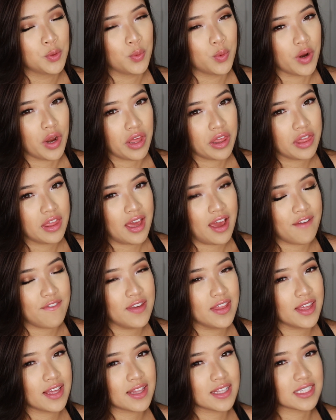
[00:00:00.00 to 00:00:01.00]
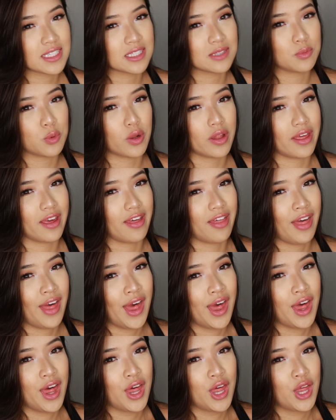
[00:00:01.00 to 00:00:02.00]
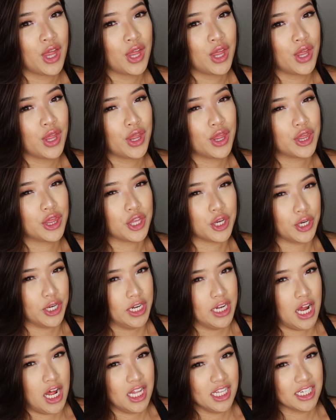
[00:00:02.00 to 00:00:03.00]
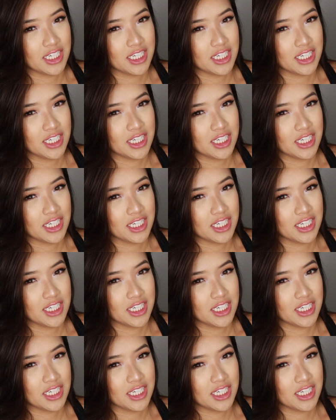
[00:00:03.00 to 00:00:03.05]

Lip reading: worth. I feel like this is more like $30.